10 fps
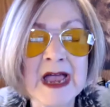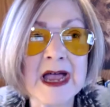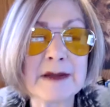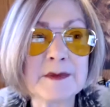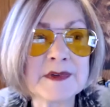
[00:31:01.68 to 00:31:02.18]

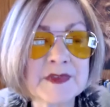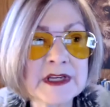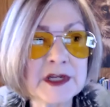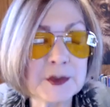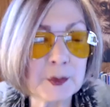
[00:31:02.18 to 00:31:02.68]
I was
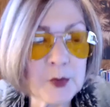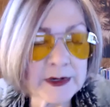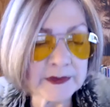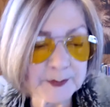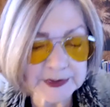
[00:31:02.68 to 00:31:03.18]
thinking one
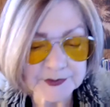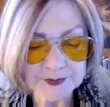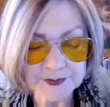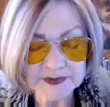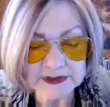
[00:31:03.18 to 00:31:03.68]
of the
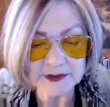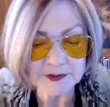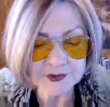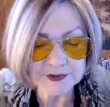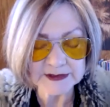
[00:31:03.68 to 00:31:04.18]
pictures that you
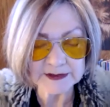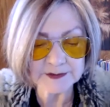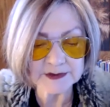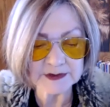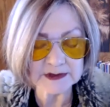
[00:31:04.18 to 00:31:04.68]

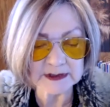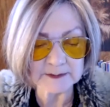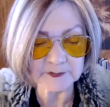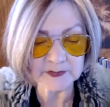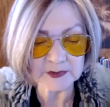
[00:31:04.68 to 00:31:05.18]
shared
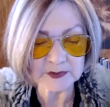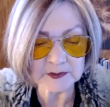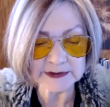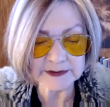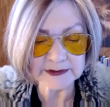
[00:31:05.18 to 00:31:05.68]
um,
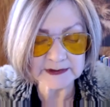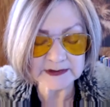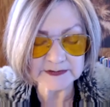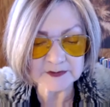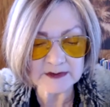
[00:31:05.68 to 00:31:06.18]
earlier in
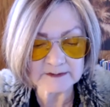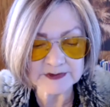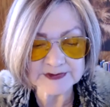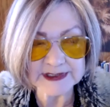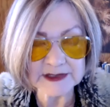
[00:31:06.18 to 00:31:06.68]
this
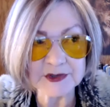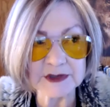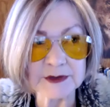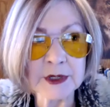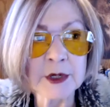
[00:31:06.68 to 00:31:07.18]

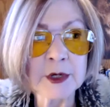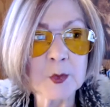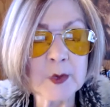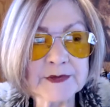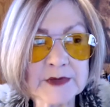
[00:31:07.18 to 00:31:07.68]
conversation
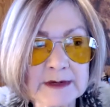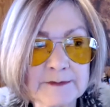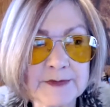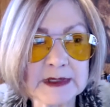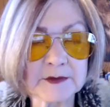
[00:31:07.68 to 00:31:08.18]
was of
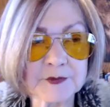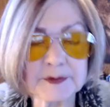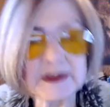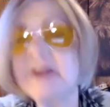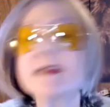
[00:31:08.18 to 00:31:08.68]
the
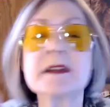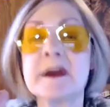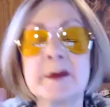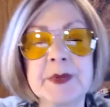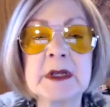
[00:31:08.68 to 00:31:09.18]
tree
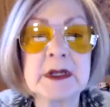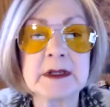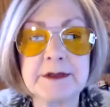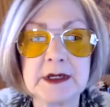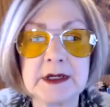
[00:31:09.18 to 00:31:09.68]
stump
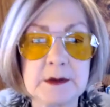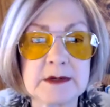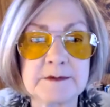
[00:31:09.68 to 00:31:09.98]
that you oh, had